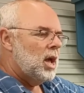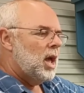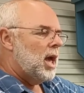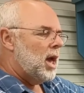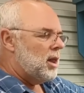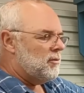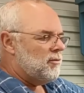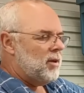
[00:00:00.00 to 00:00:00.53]

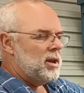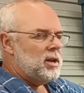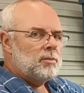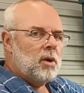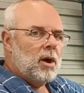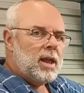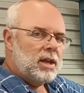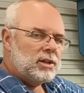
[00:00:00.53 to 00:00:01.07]
and a friend of
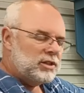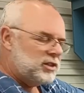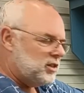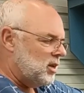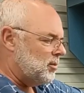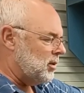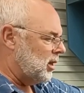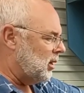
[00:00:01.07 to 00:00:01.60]
mine has a
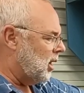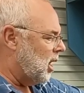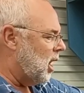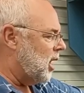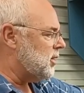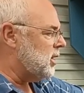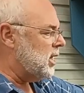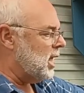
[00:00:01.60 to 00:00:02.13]
similar
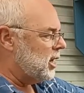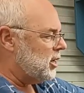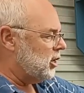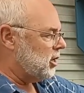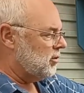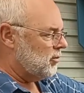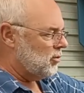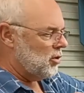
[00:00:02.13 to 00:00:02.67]
lathe, and he had to
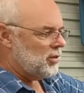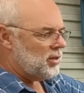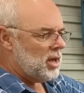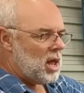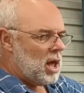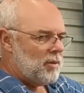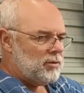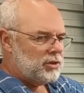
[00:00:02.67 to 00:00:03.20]
convert that
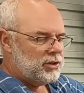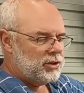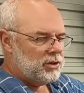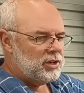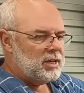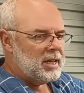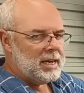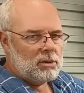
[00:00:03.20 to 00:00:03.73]
over to
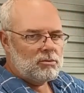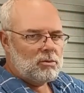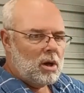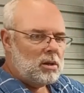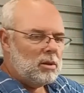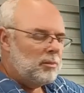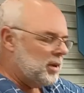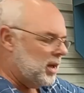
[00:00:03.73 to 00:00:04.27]
needle
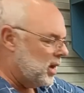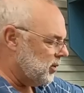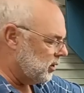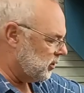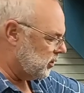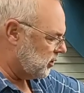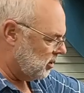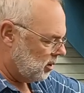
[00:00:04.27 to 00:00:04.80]
welded
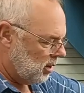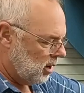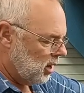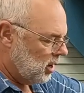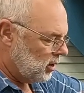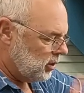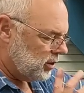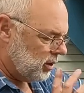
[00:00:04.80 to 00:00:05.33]
bearings to
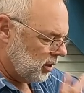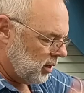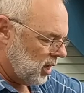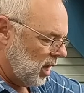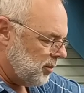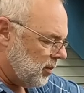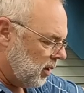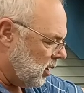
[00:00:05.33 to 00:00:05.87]
keep
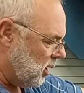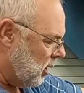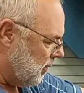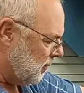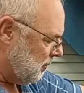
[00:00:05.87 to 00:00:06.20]
it going.